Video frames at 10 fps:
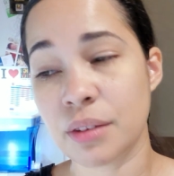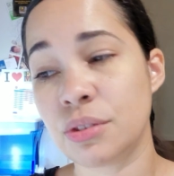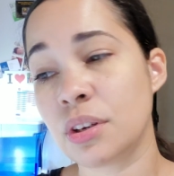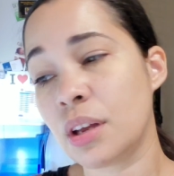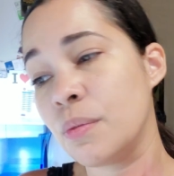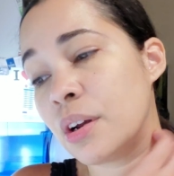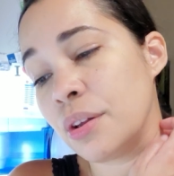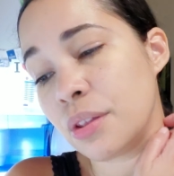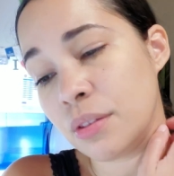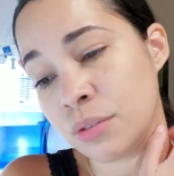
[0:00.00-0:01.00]
I was drinking
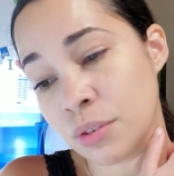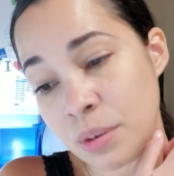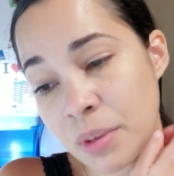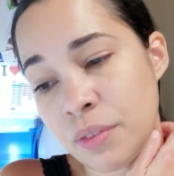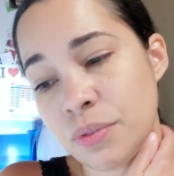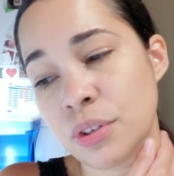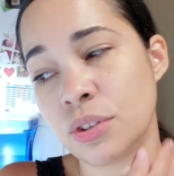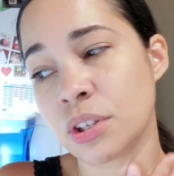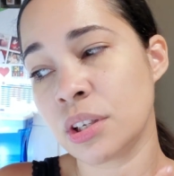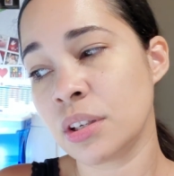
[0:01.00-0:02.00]
water during my
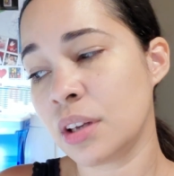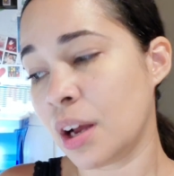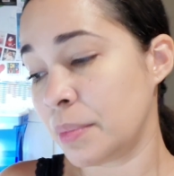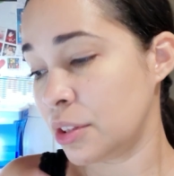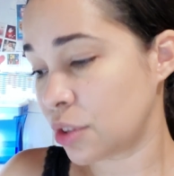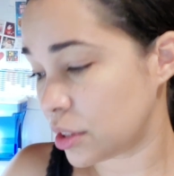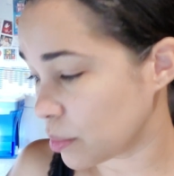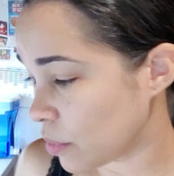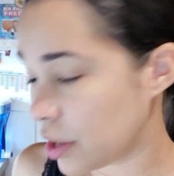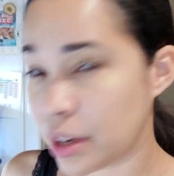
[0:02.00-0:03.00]
infusion. I'm gonna drink
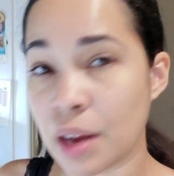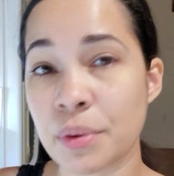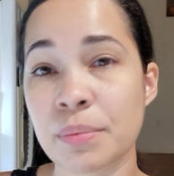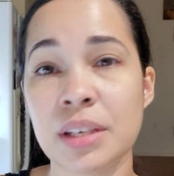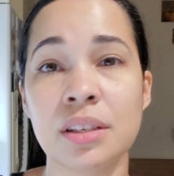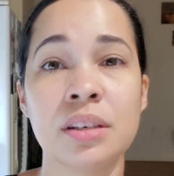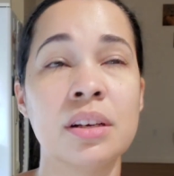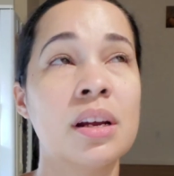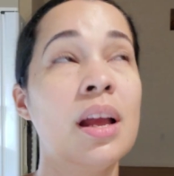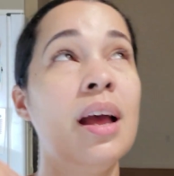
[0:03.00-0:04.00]
some water now with my
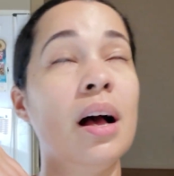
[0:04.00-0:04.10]
dinner.